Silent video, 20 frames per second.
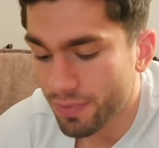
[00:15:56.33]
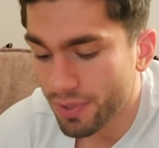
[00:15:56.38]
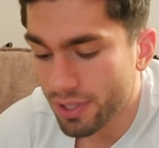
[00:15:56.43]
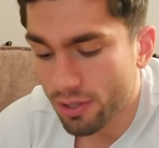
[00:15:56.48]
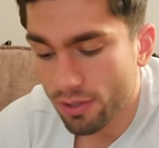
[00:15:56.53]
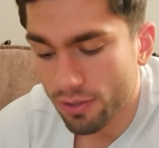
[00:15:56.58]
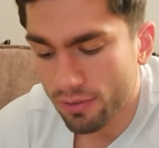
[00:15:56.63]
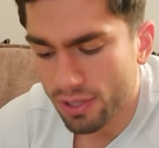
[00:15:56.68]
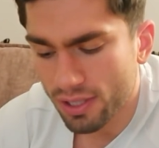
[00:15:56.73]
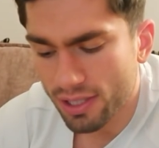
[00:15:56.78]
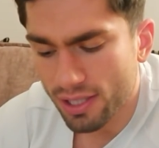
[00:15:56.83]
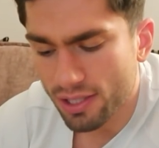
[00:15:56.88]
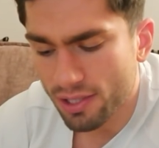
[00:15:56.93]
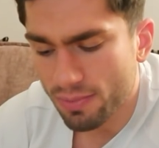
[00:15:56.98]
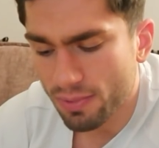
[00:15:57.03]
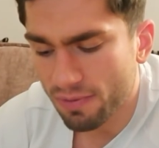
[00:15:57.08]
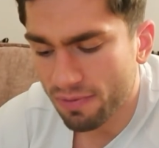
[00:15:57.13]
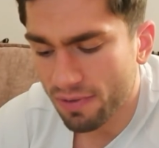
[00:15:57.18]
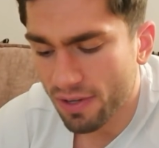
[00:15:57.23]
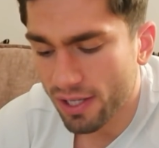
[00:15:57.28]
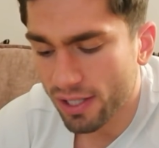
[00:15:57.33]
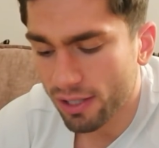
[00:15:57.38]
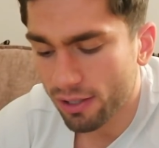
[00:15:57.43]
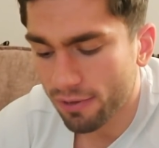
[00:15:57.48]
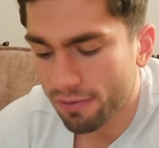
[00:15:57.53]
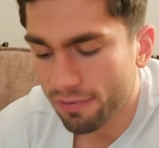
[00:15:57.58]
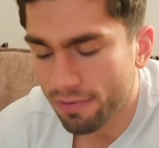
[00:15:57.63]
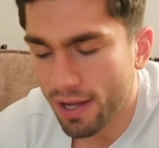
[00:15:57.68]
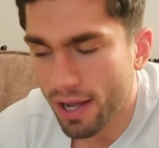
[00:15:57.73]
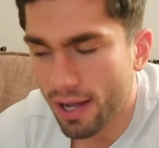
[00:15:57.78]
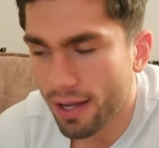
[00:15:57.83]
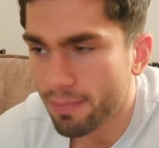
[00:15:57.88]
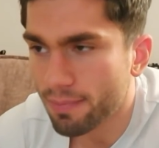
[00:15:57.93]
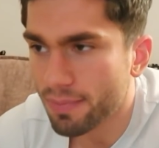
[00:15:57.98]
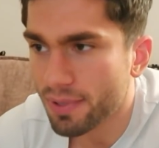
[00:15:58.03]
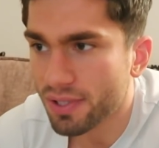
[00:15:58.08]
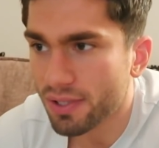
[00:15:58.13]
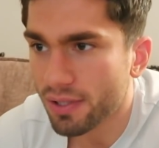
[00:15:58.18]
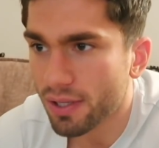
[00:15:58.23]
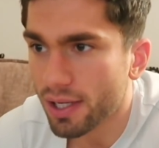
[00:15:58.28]
you know, it's actually been fairly low
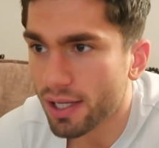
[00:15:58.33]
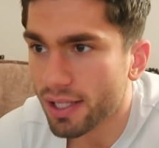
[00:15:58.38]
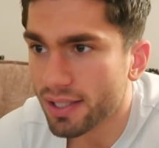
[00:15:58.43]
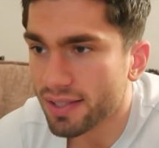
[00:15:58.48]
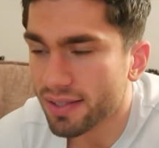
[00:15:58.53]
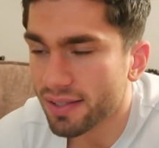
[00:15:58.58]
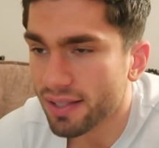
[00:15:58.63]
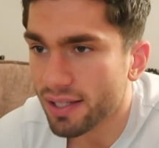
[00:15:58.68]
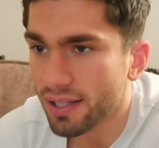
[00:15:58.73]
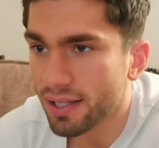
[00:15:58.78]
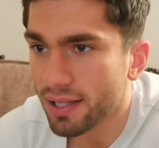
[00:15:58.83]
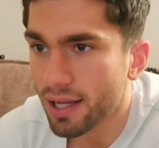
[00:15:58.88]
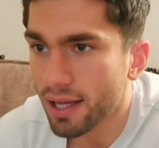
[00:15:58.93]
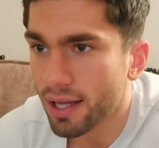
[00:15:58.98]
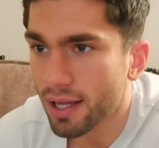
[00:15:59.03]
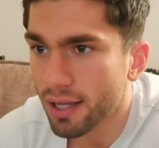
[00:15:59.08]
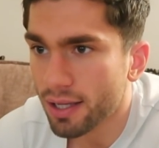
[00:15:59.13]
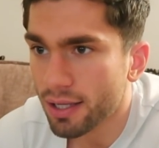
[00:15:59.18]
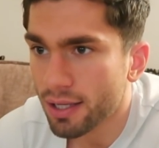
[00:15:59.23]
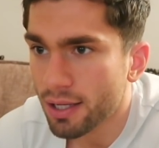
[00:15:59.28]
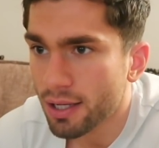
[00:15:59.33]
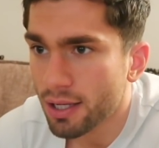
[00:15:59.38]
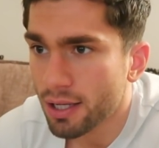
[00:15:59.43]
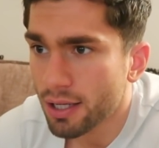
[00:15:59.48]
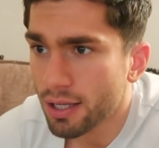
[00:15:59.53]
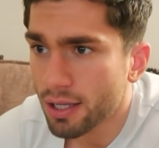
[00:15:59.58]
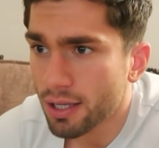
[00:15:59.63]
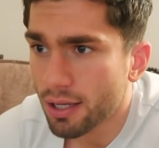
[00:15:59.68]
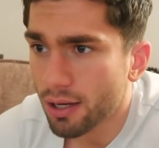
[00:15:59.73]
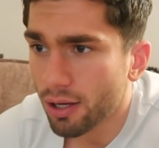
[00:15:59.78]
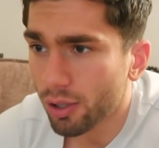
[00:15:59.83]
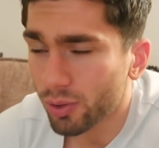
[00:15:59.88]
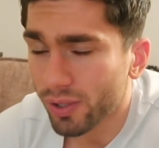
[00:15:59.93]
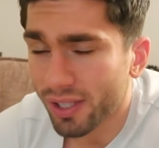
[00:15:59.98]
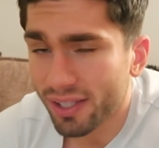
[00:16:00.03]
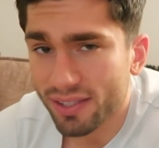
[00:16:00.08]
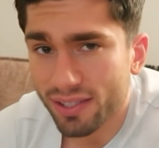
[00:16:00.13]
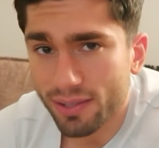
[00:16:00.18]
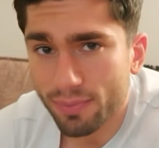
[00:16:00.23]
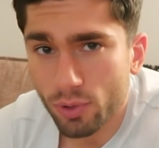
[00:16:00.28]
fat besides the whole
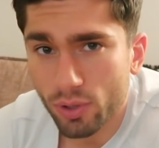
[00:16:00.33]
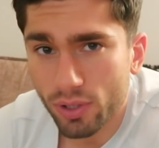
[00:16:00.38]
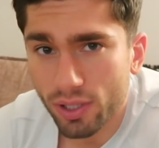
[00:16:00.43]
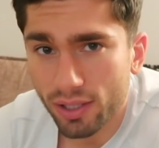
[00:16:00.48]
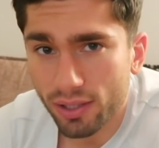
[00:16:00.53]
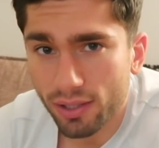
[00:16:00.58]
eggs in the morning